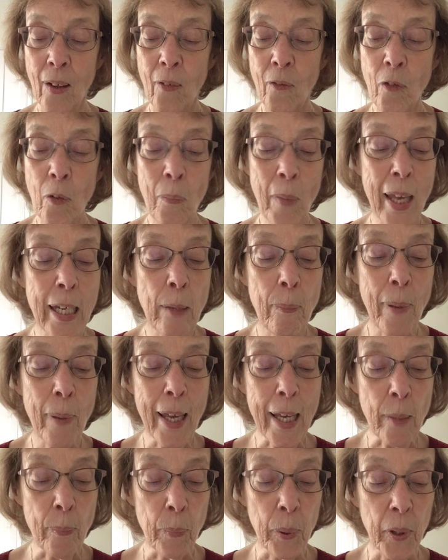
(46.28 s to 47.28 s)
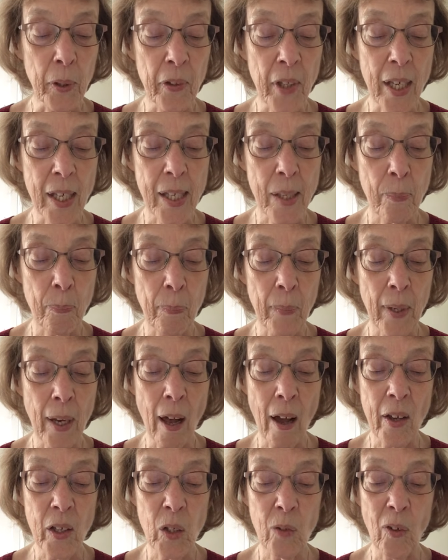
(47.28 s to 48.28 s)
For many people, this
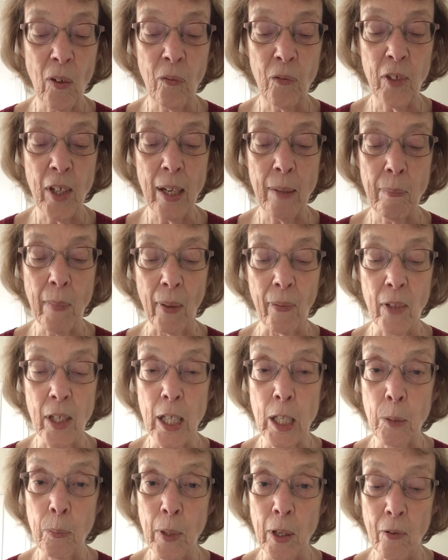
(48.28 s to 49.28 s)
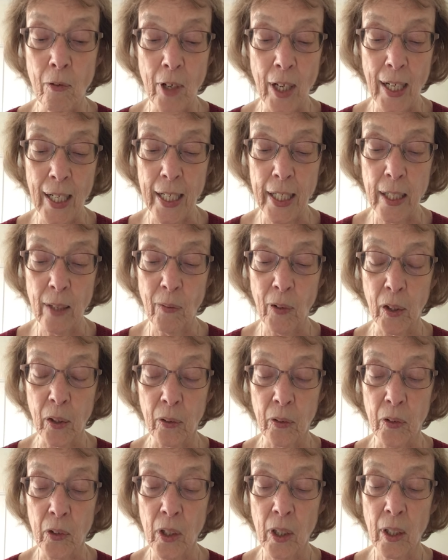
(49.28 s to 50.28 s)
last 15 months has been really
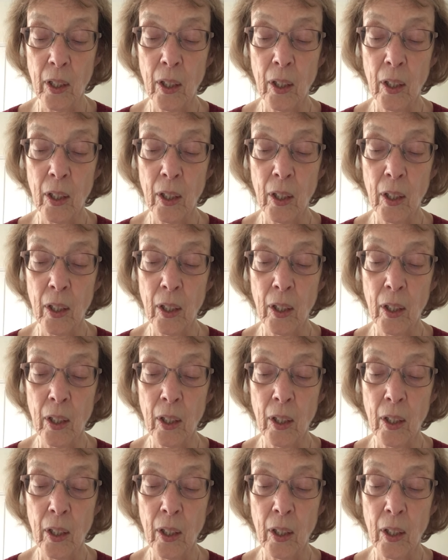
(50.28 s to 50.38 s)
difficult,